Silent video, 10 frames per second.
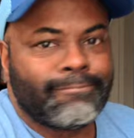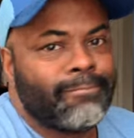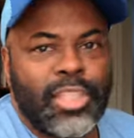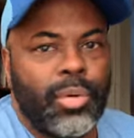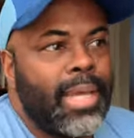
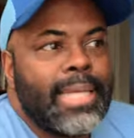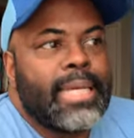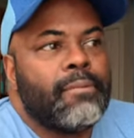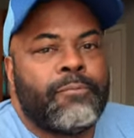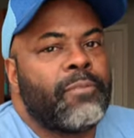you ain't
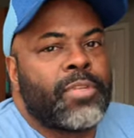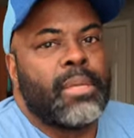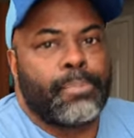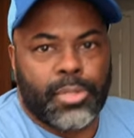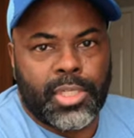getting
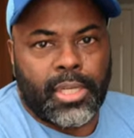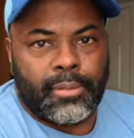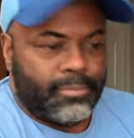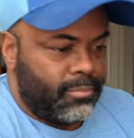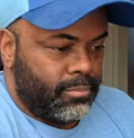15%,
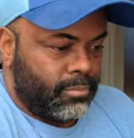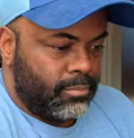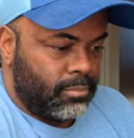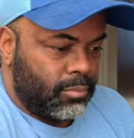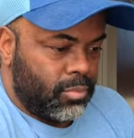
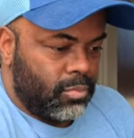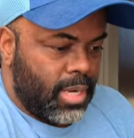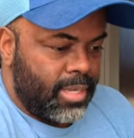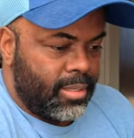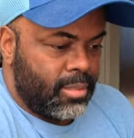
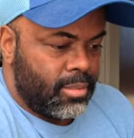right?